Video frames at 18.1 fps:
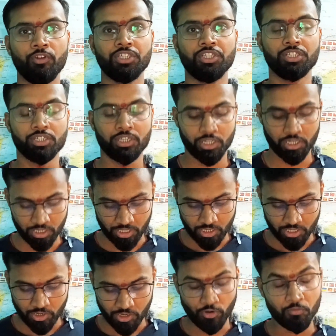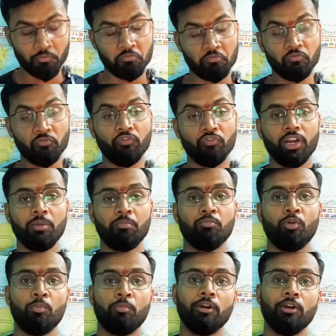which is
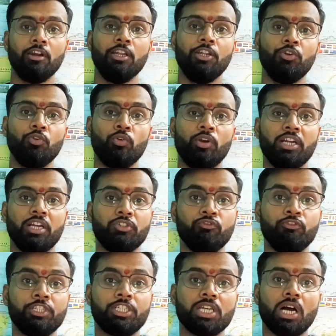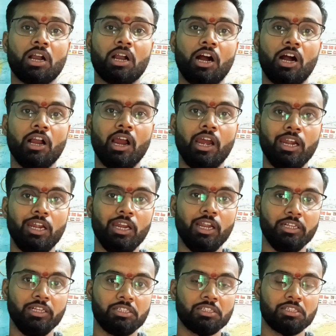very popularly known as Visakha
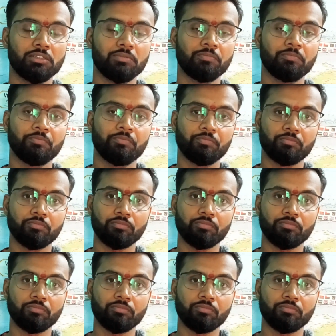guidelines.